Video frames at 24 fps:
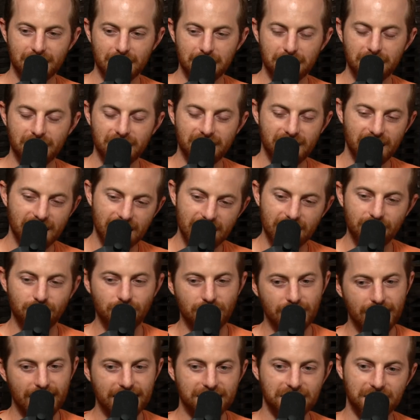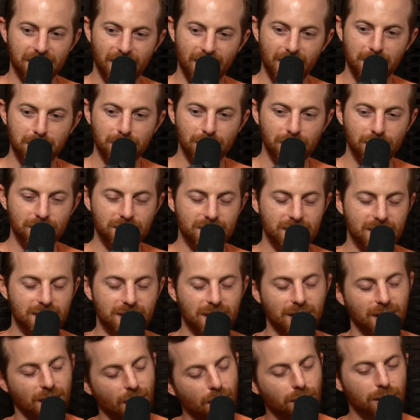But then he relented on the balloons. And
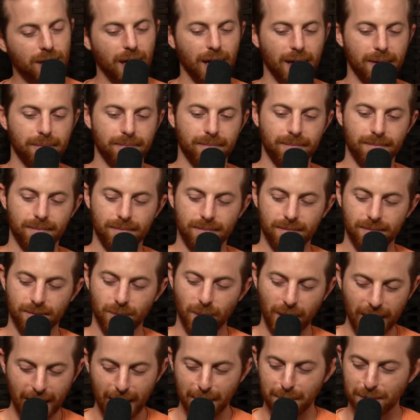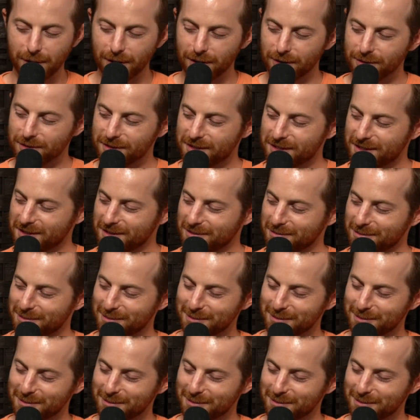he's like, okay, we can have balloons.